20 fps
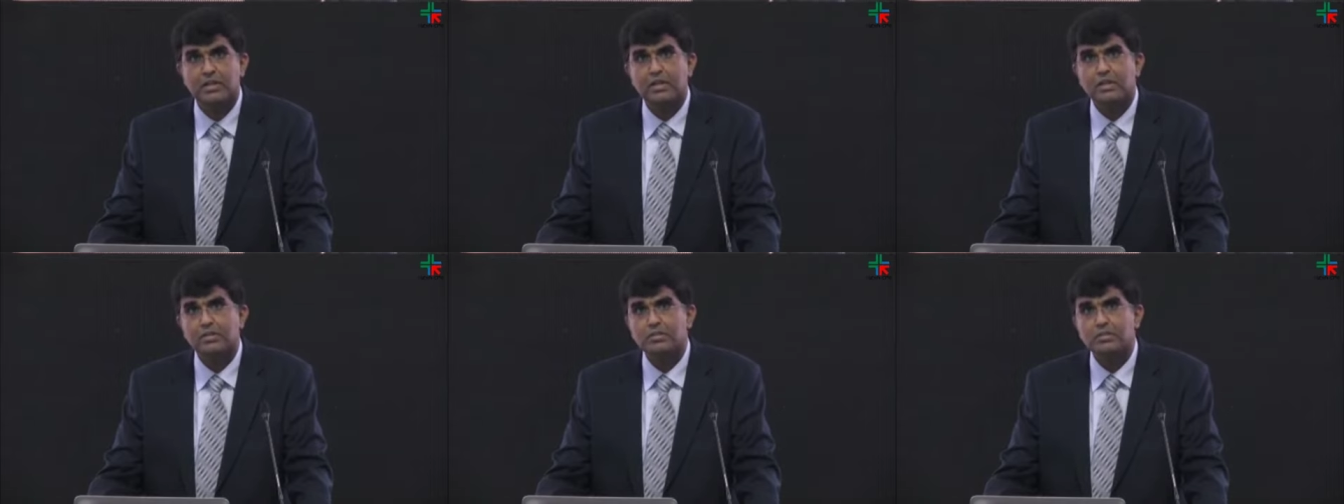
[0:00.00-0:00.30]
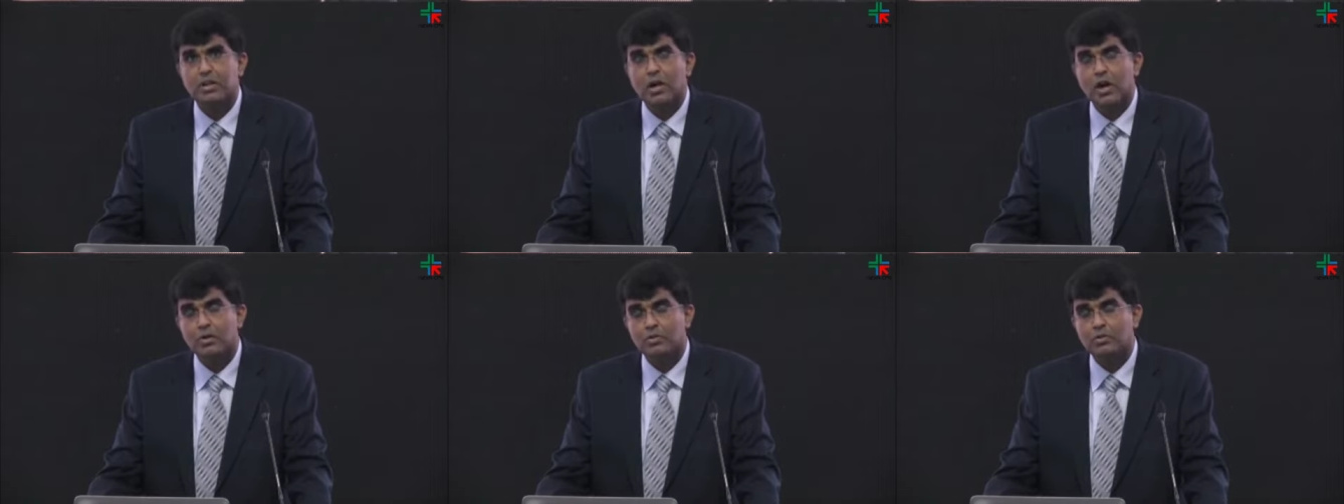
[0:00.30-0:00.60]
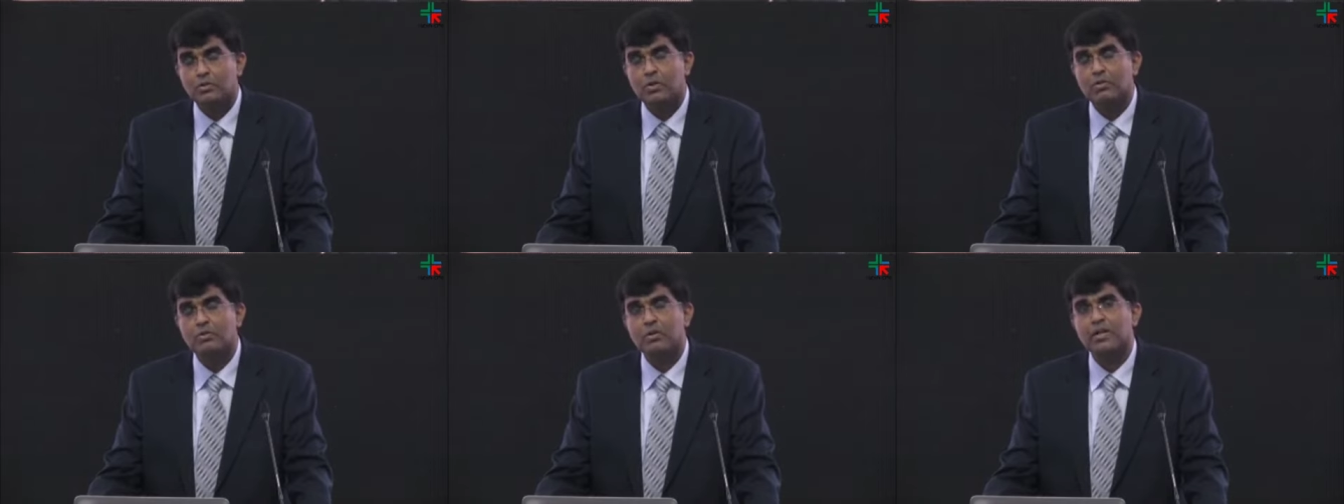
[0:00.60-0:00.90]
So how to
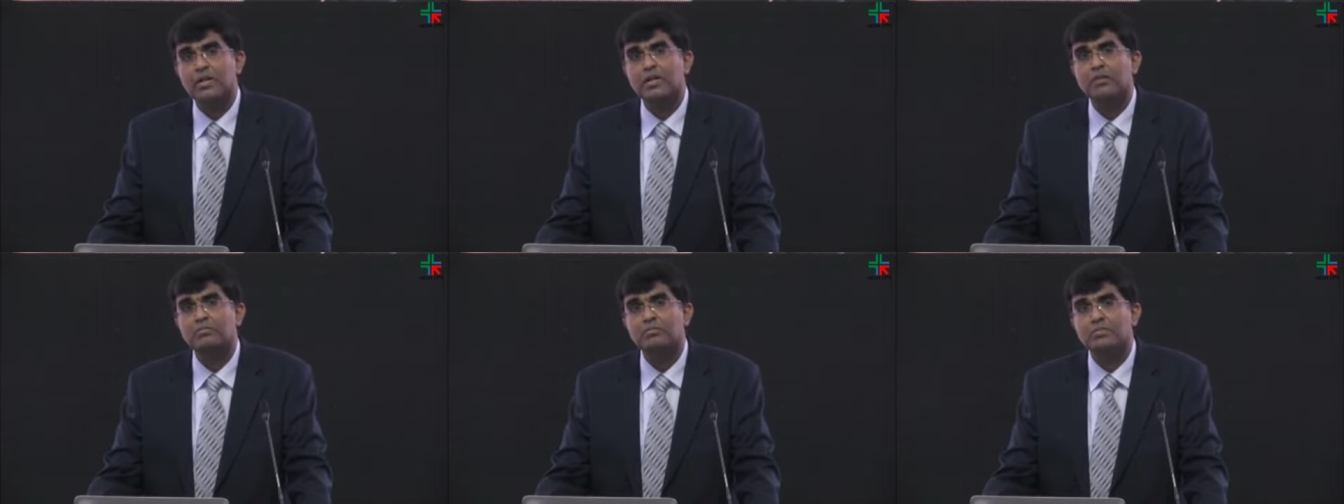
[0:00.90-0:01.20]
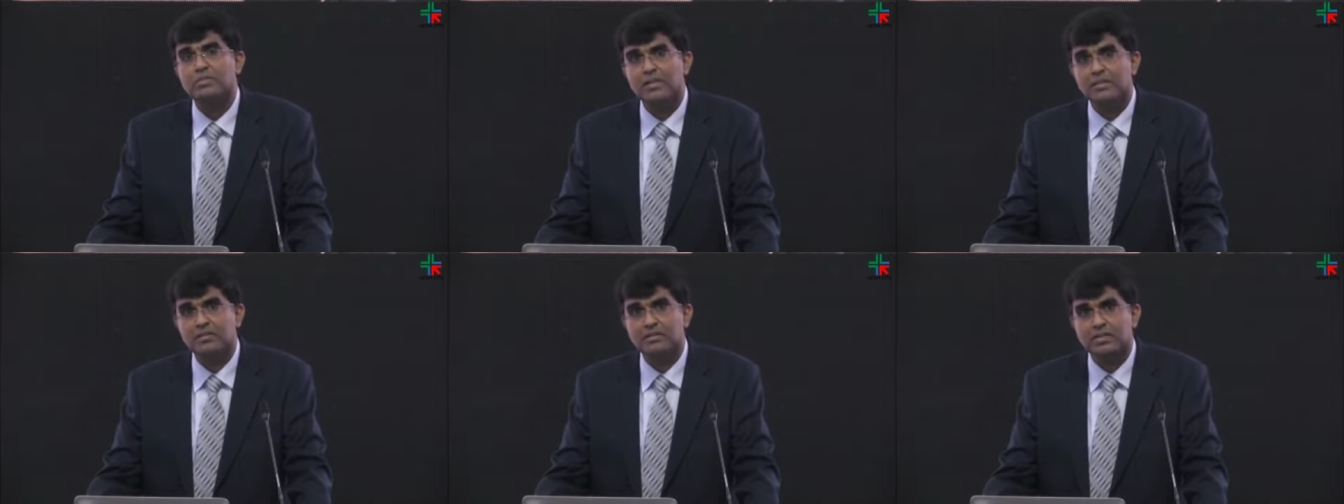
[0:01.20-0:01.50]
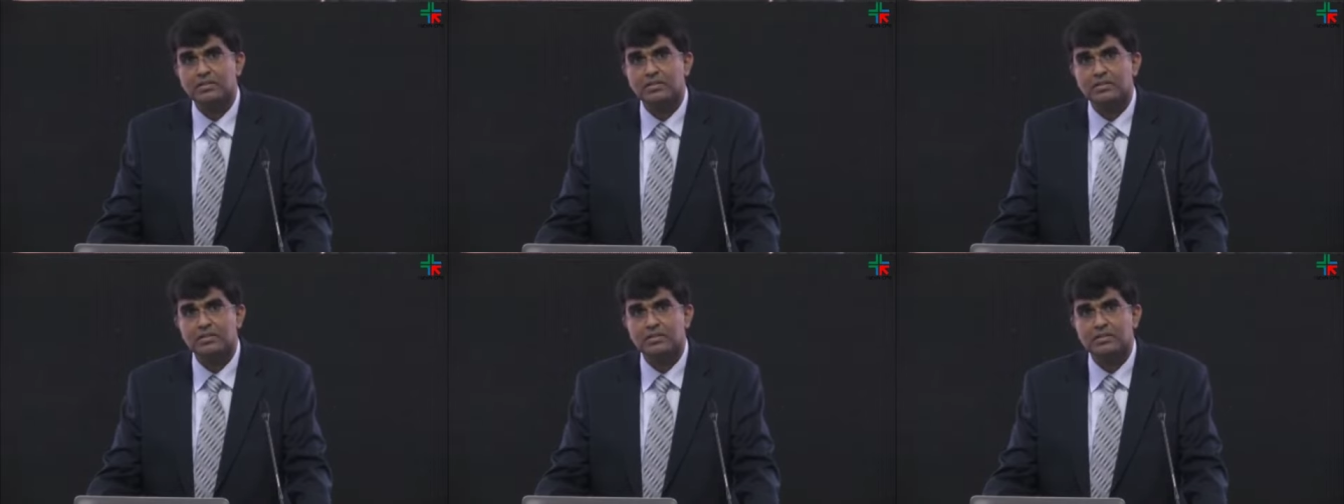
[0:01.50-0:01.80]
overcome this
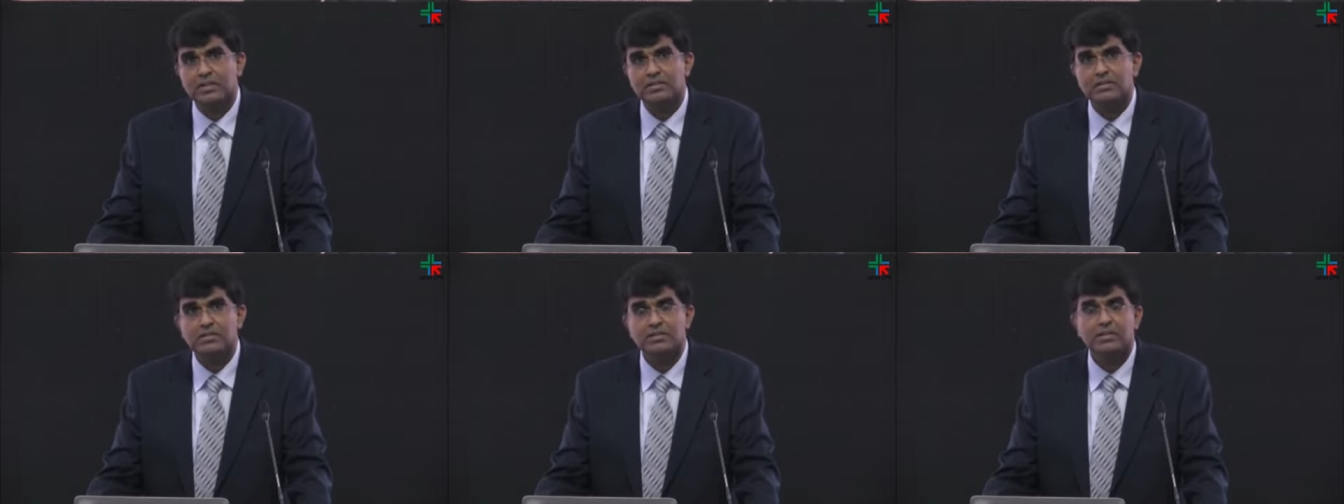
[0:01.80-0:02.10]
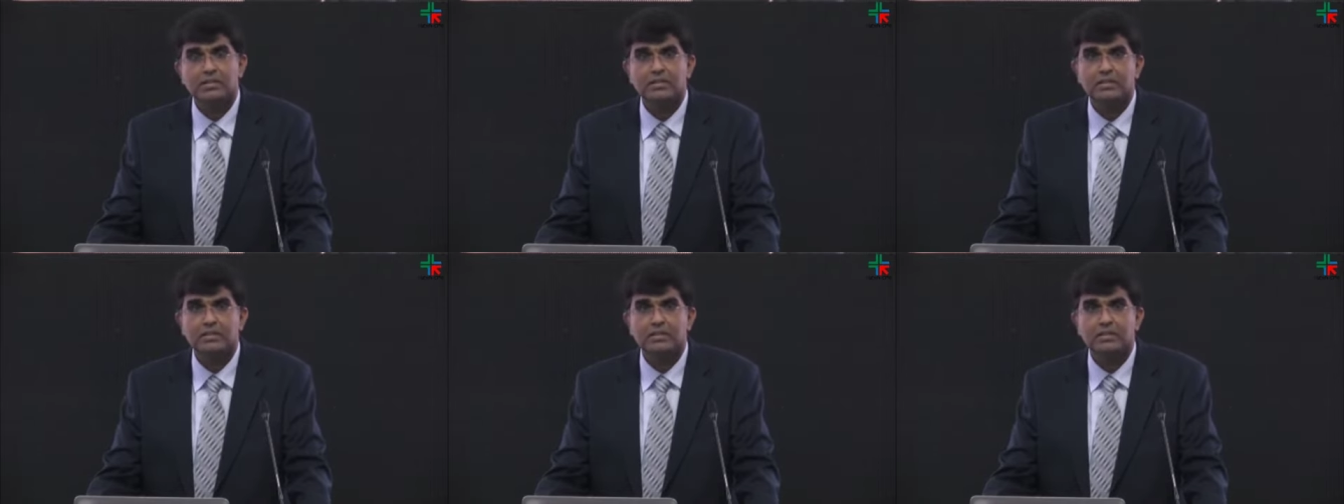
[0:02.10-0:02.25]
resistance?